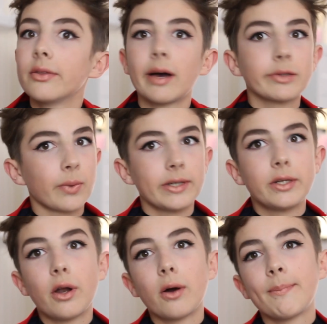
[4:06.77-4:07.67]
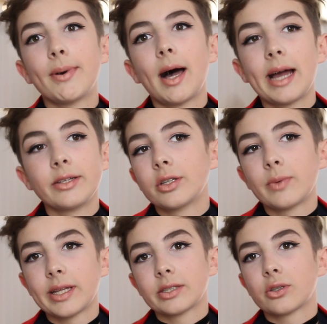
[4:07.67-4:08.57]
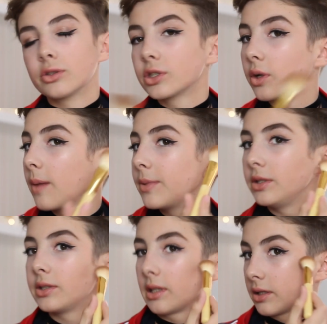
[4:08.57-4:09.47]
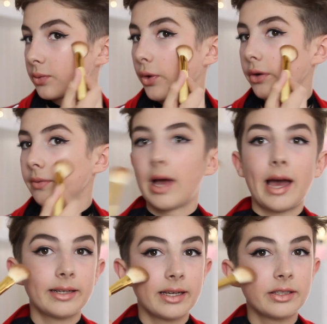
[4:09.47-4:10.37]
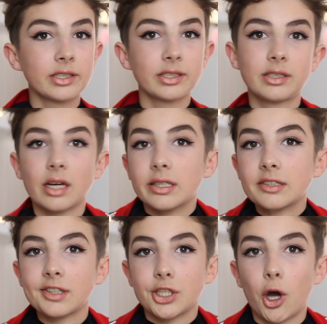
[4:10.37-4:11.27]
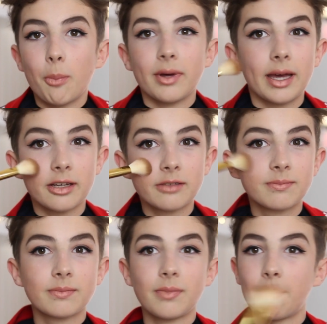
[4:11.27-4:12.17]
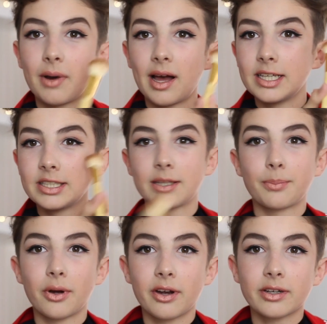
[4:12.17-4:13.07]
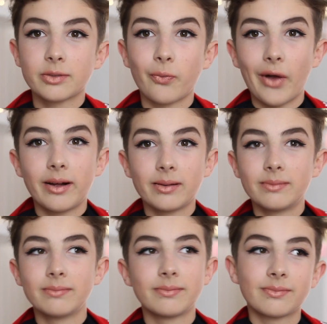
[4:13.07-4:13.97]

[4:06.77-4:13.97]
That was way too long, but I don't know where that's gone. So I've been using this one and it just does it the job. It applies the product well.